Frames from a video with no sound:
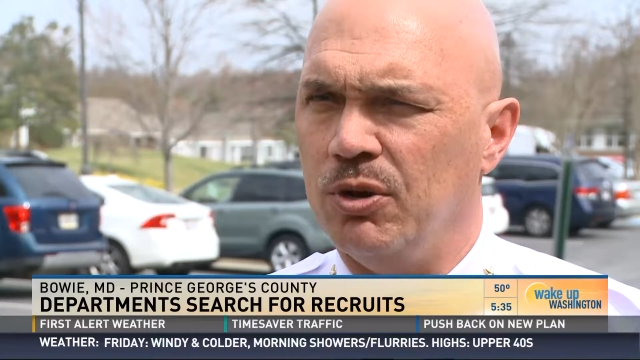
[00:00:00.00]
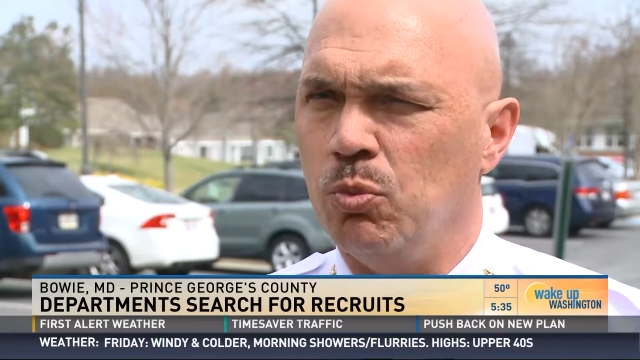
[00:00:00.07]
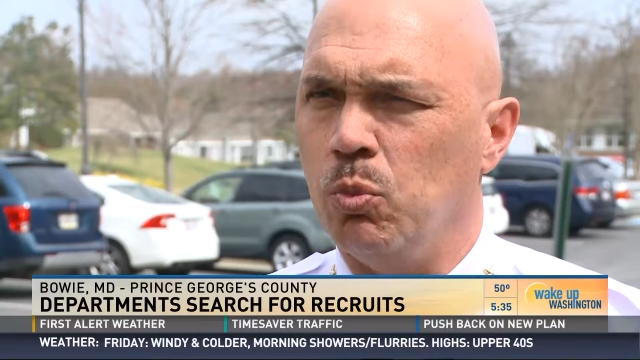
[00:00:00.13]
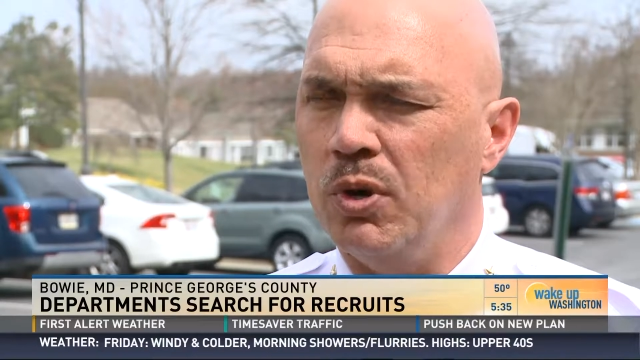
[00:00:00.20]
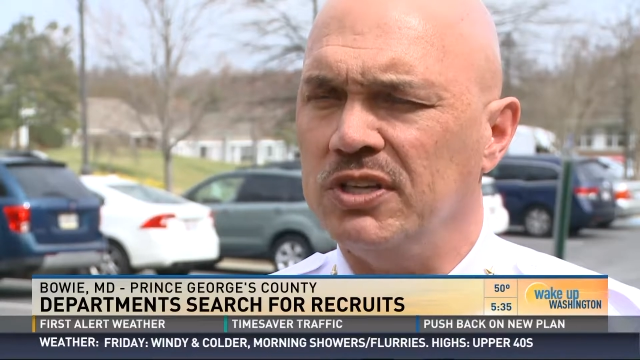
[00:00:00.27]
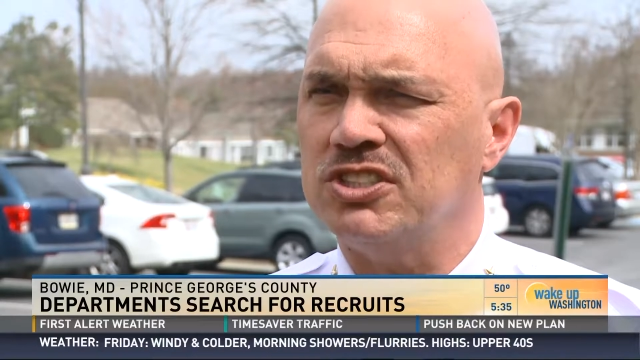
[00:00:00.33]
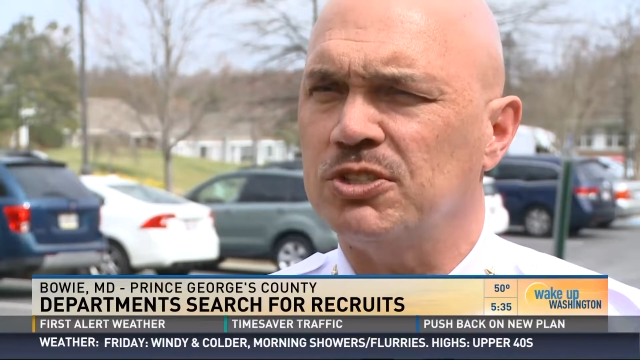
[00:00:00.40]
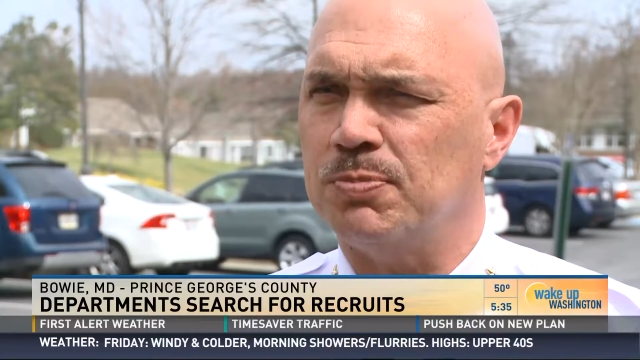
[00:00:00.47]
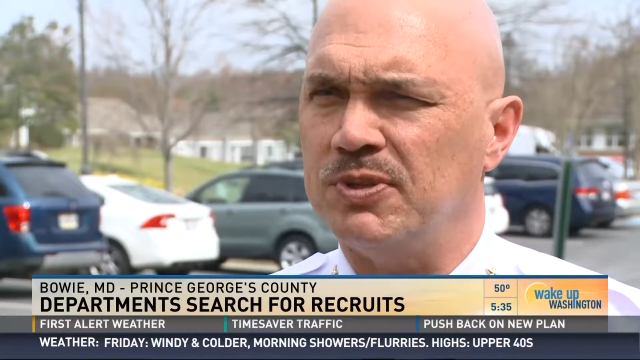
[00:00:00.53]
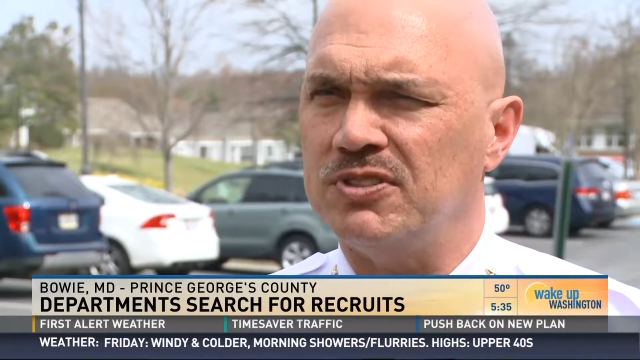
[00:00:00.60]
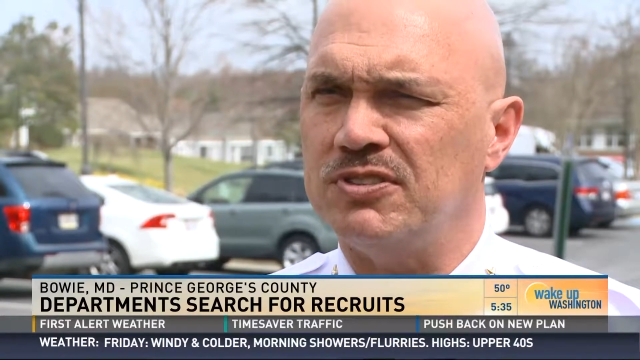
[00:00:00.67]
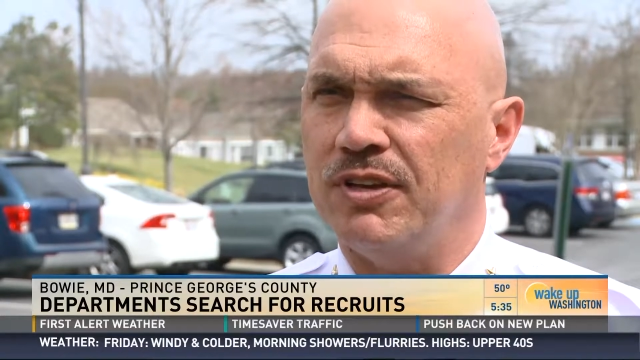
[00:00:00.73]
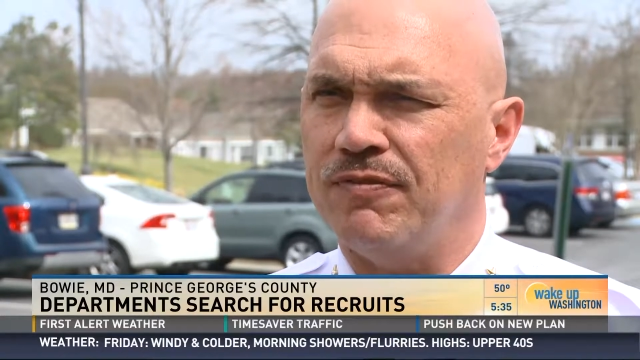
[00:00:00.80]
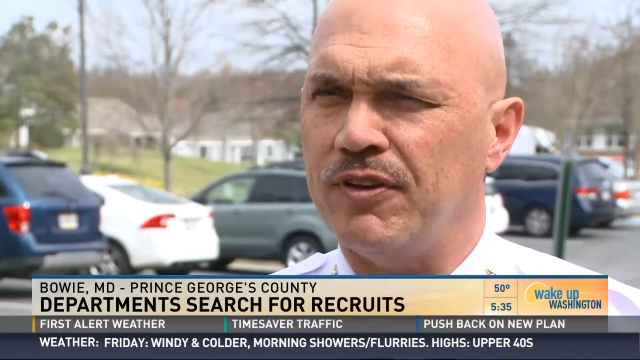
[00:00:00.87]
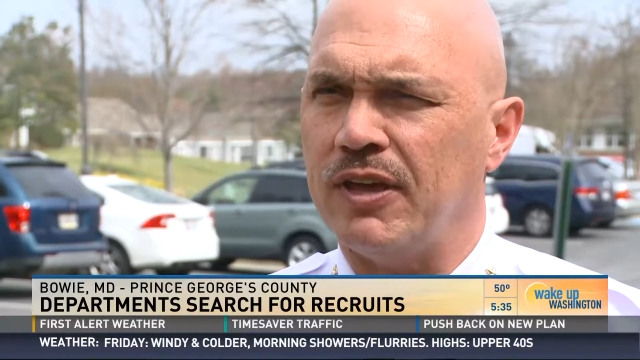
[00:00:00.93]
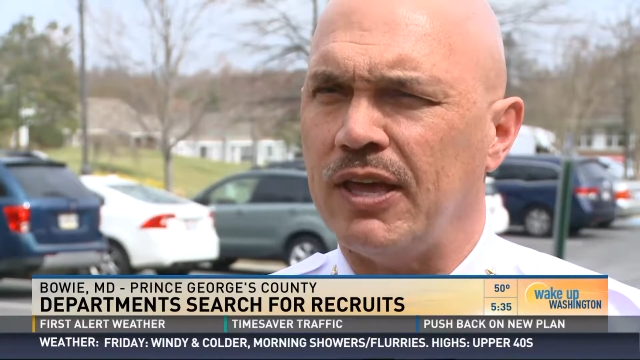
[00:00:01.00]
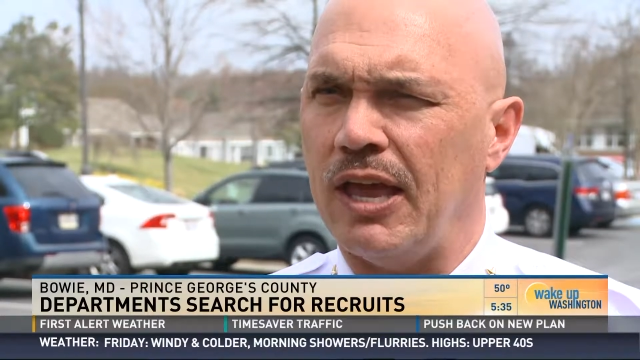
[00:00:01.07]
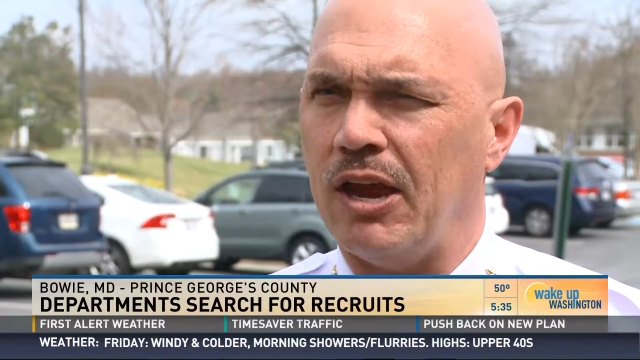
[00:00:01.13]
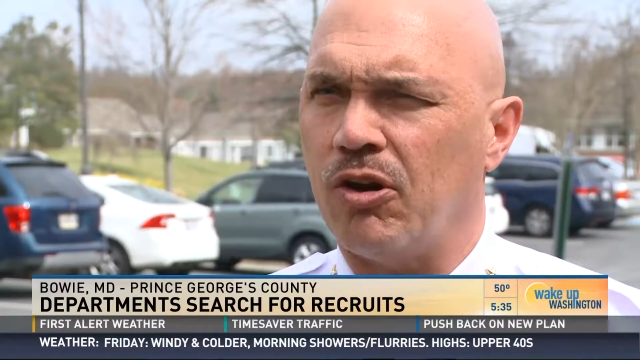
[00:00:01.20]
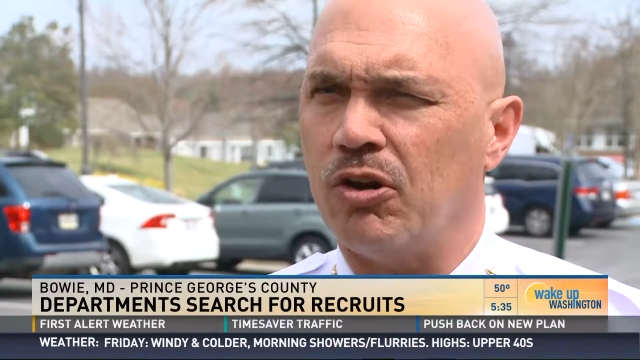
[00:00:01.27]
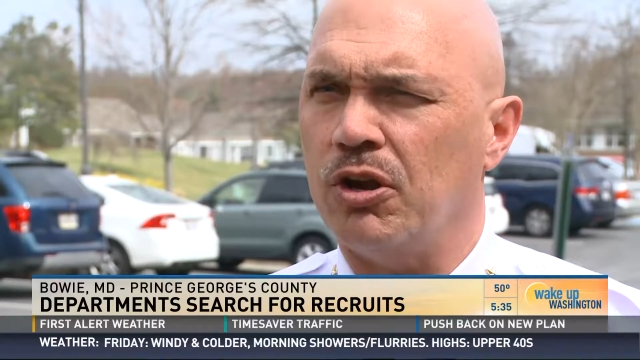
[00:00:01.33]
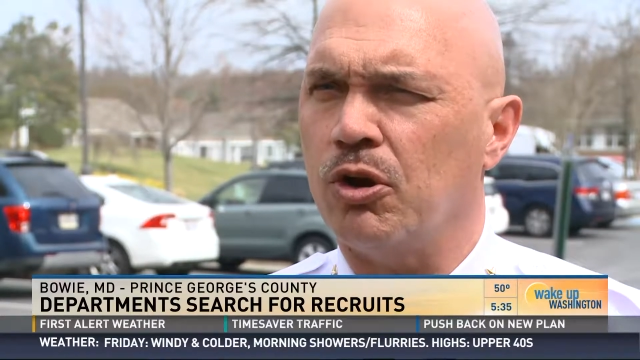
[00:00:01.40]
in one specific
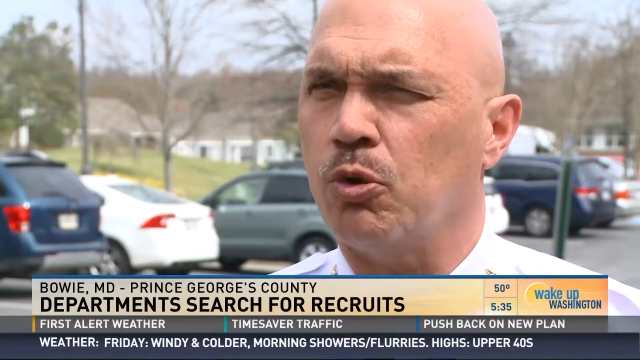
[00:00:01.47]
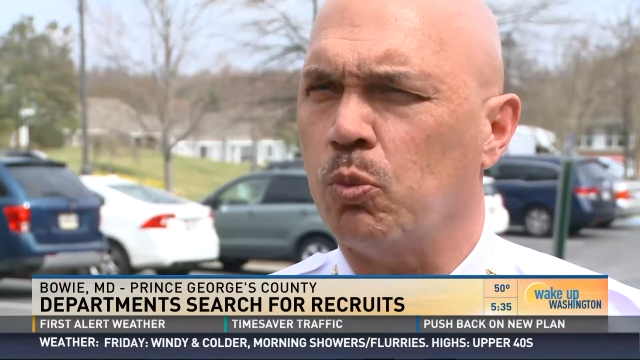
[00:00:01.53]
area